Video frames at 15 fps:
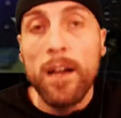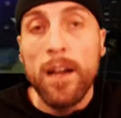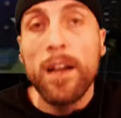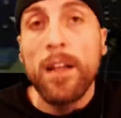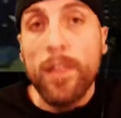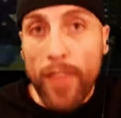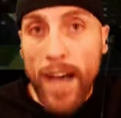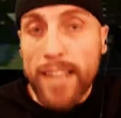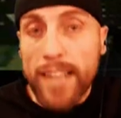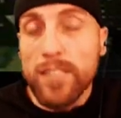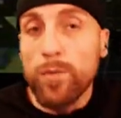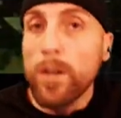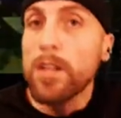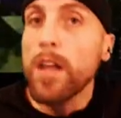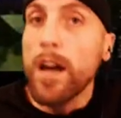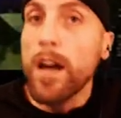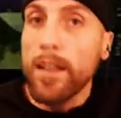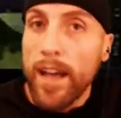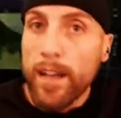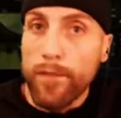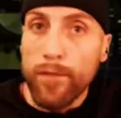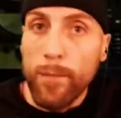That's where a lot of
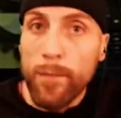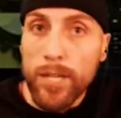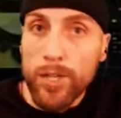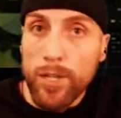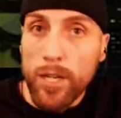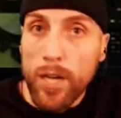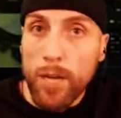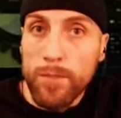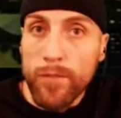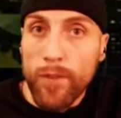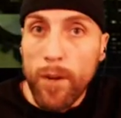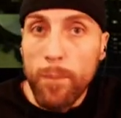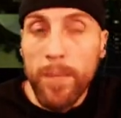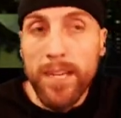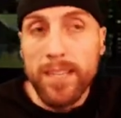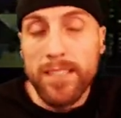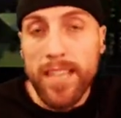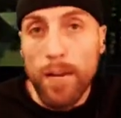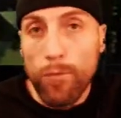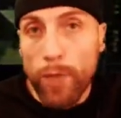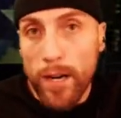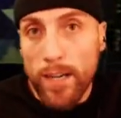that information comes from, because I
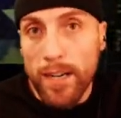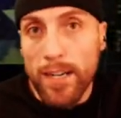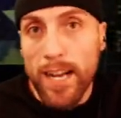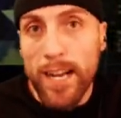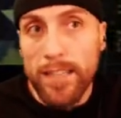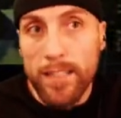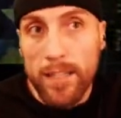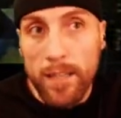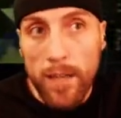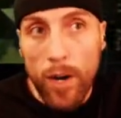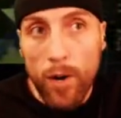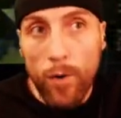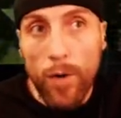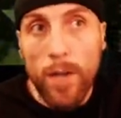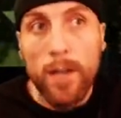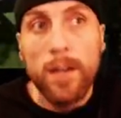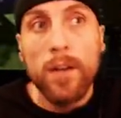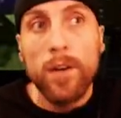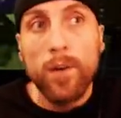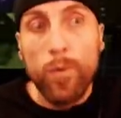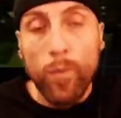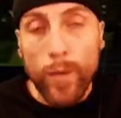recognize and know
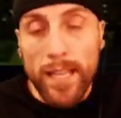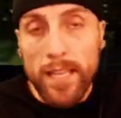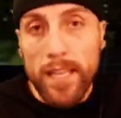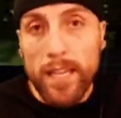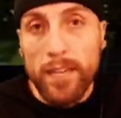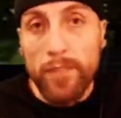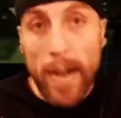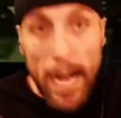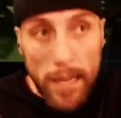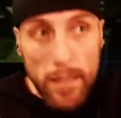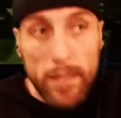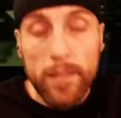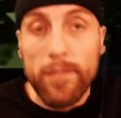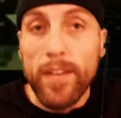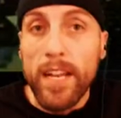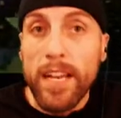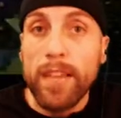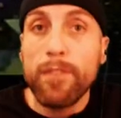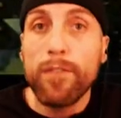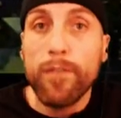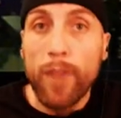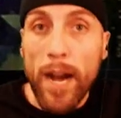I live in a
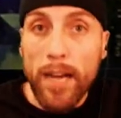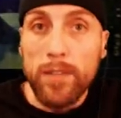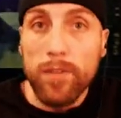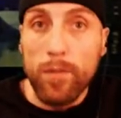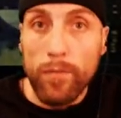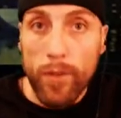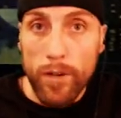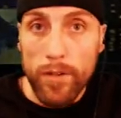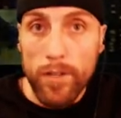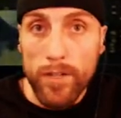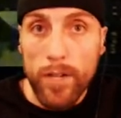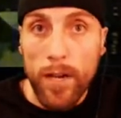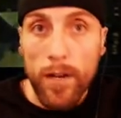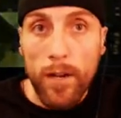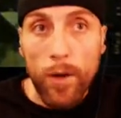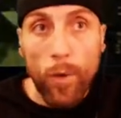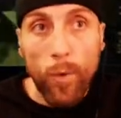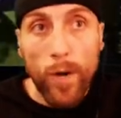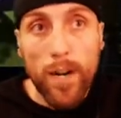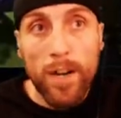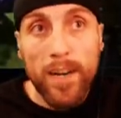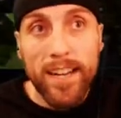fractal verse
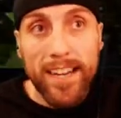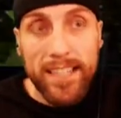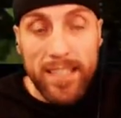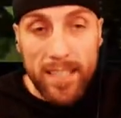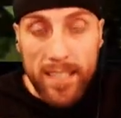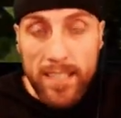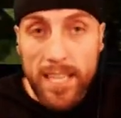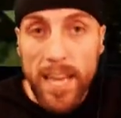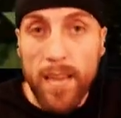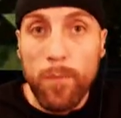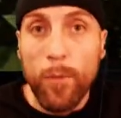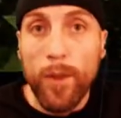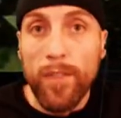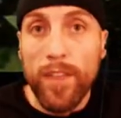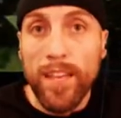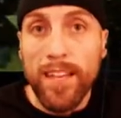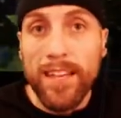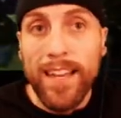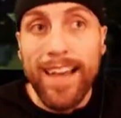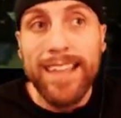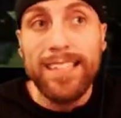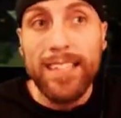where it's the same within
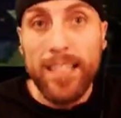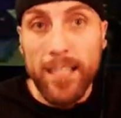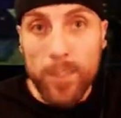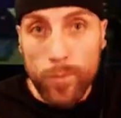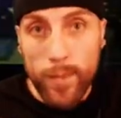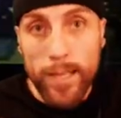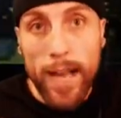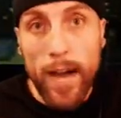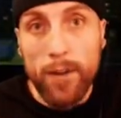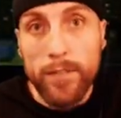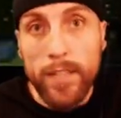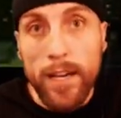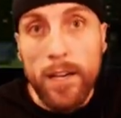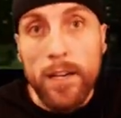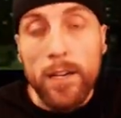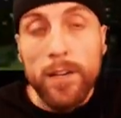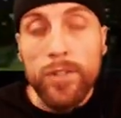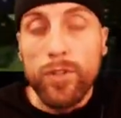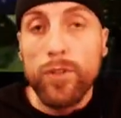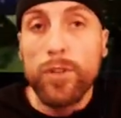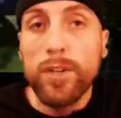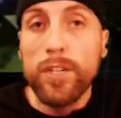as it is without. So
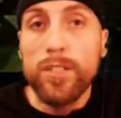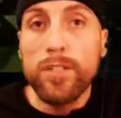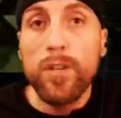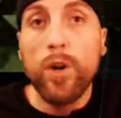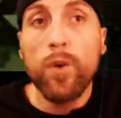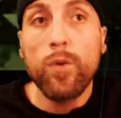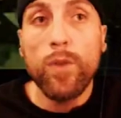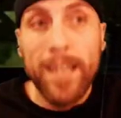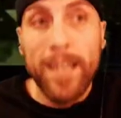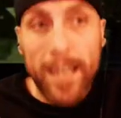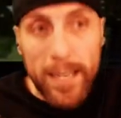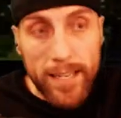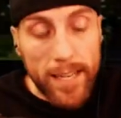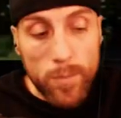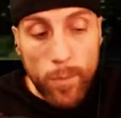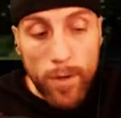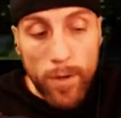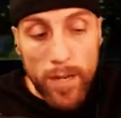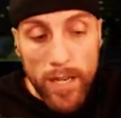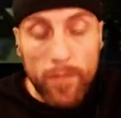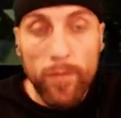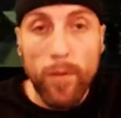there is no desperate
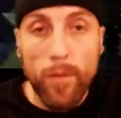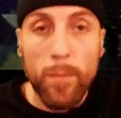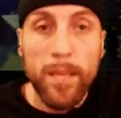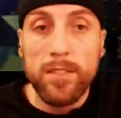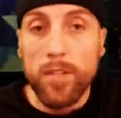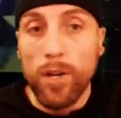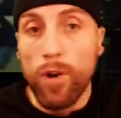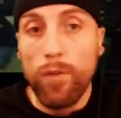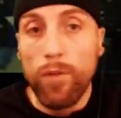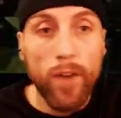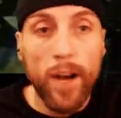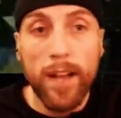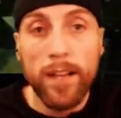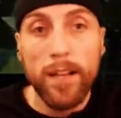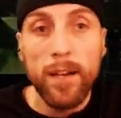need for me to go find